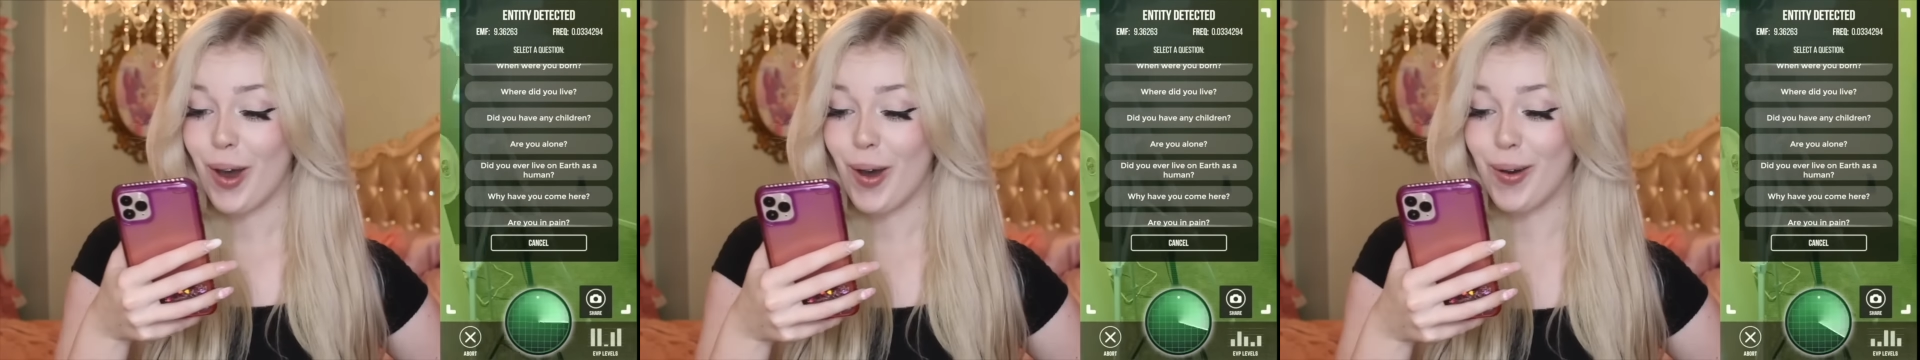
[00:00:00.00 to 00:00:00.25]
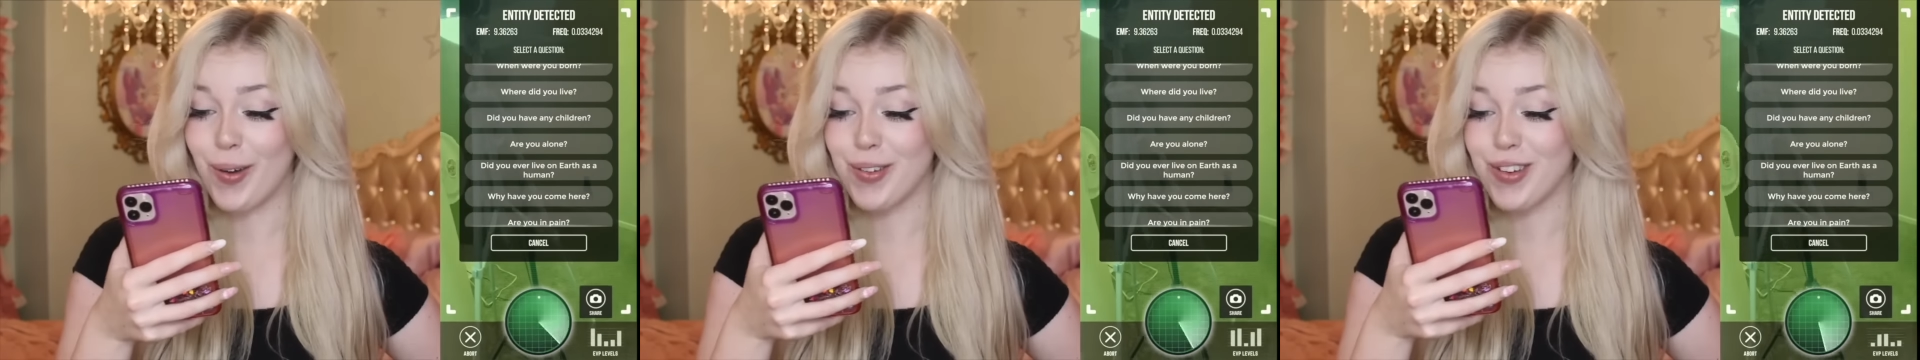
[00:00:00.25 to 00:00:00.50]

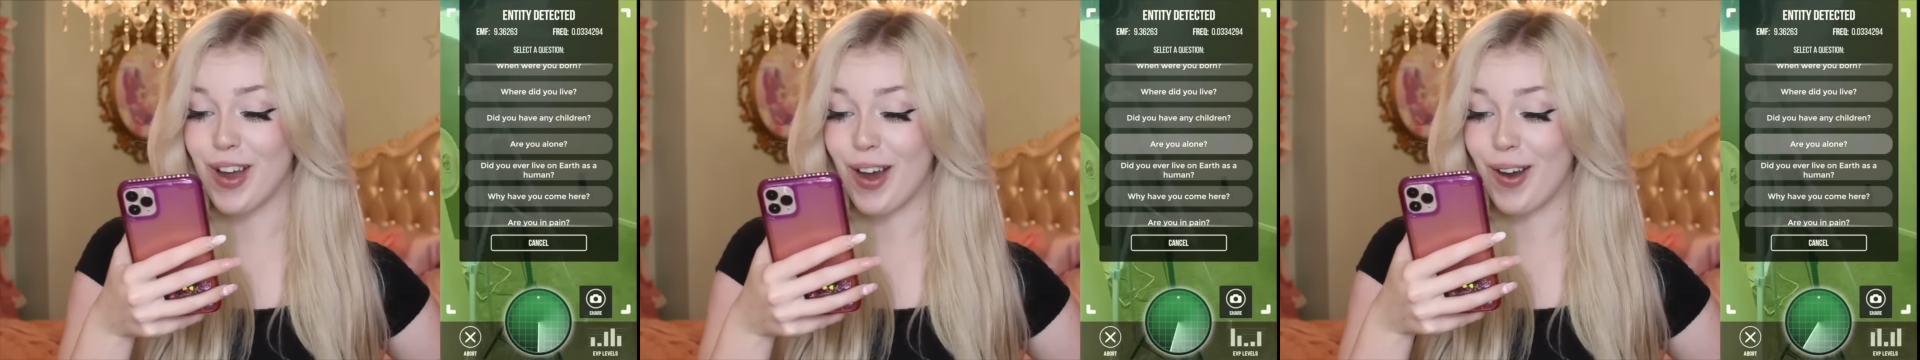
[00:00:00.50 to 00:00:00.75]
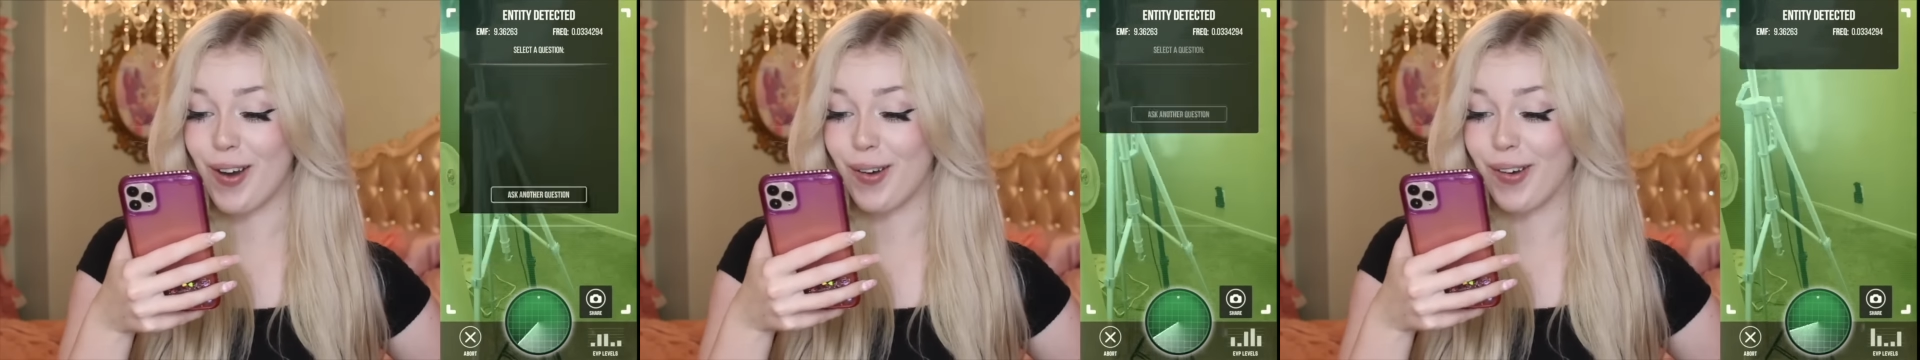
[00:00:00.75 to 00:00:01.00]
Oh
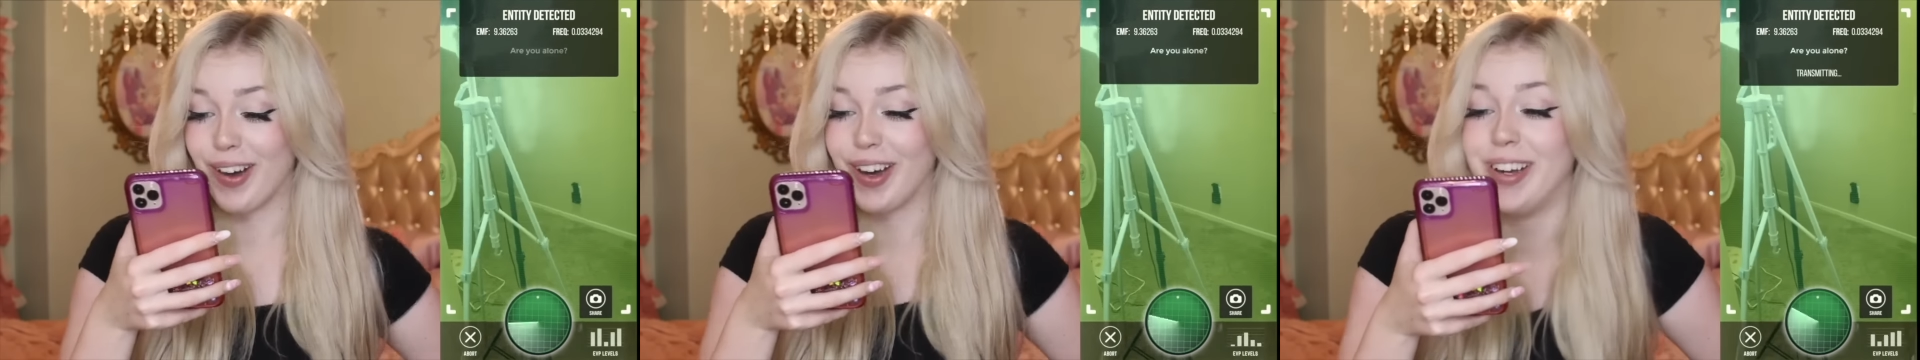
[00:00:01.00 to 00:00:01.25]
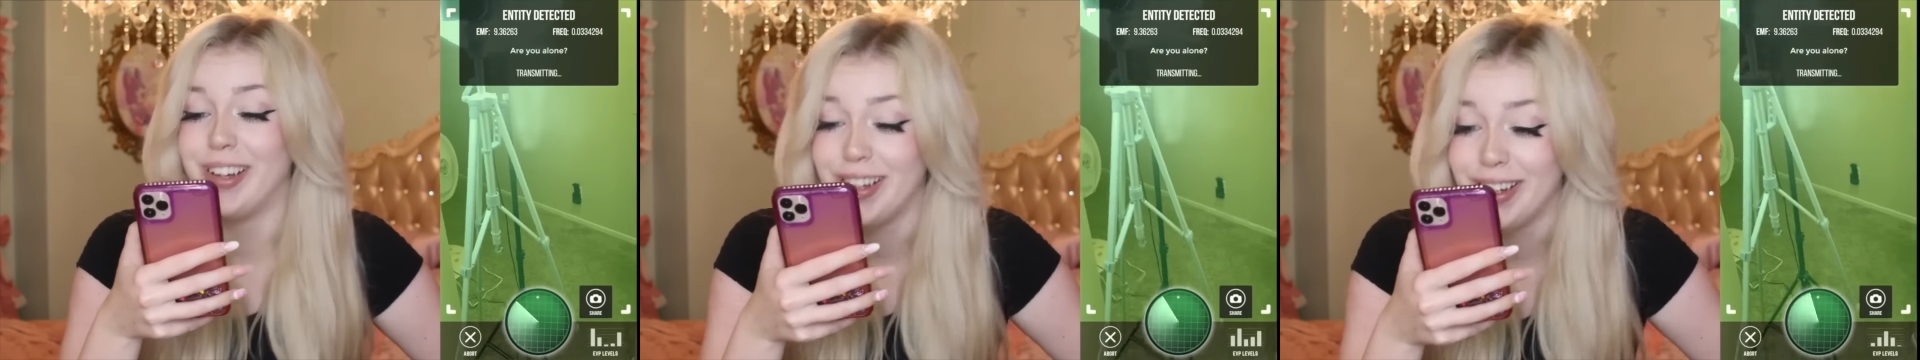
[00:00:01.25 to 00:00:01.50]
no.
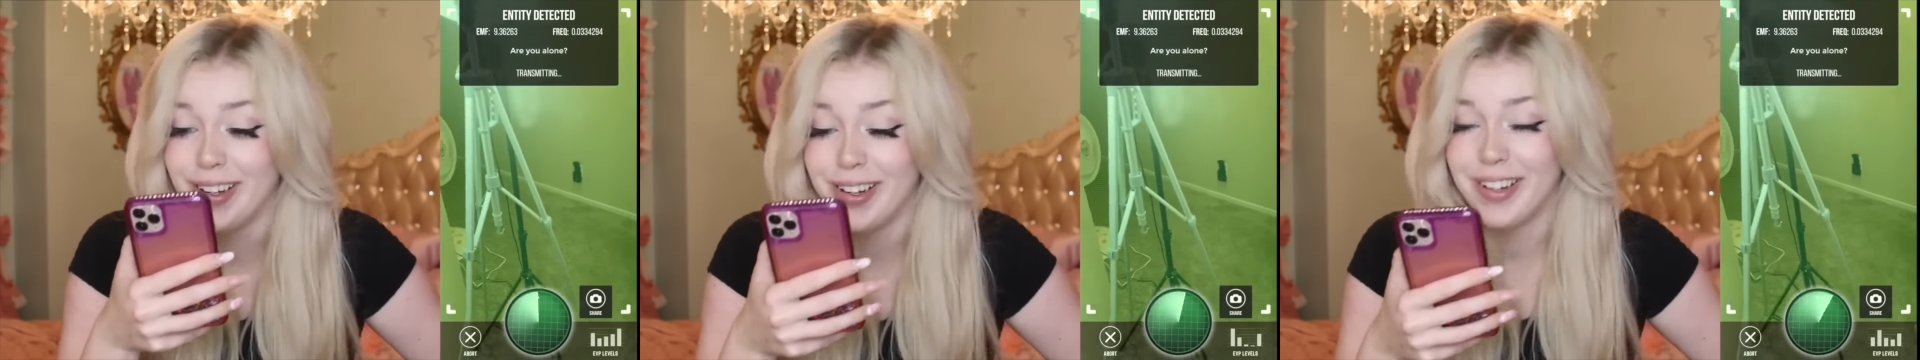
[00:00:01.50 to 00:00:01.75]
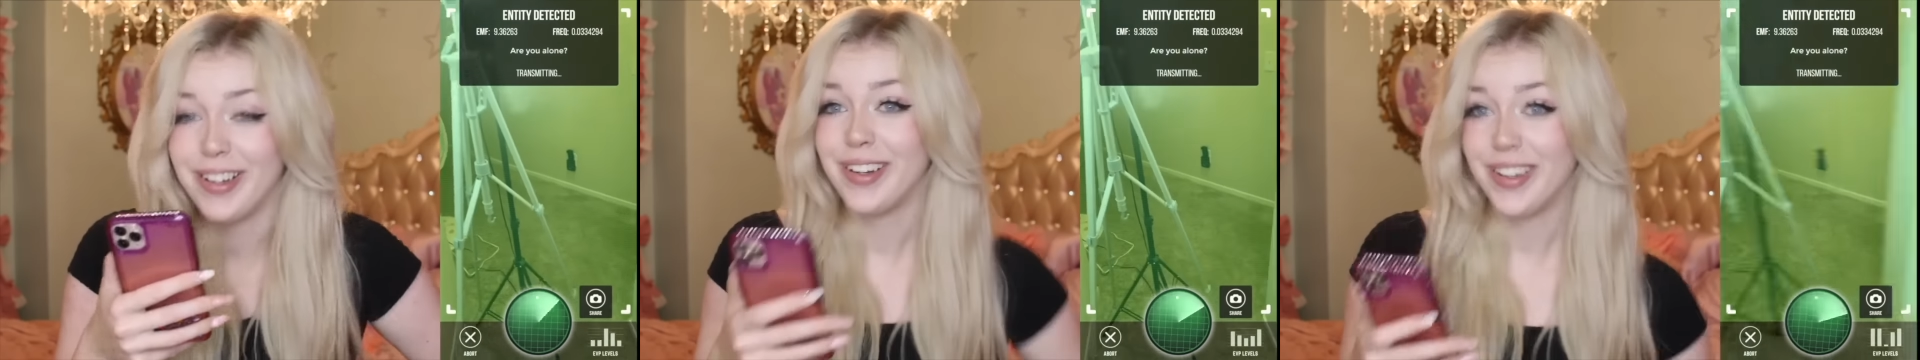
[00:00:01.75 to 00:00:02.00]

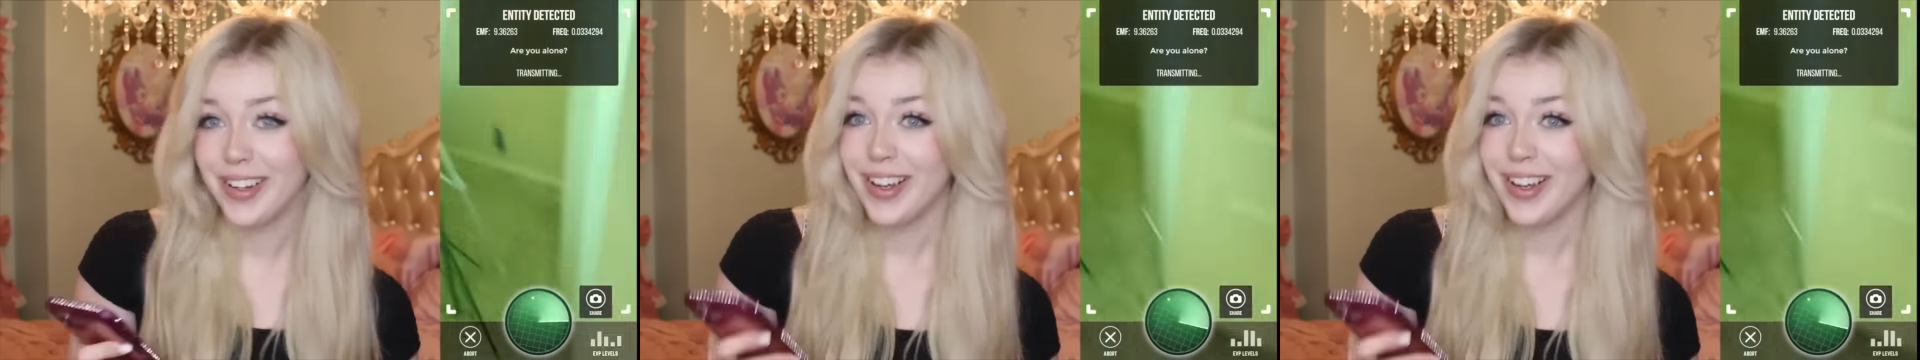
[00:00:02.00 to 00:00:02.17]
Transmitting.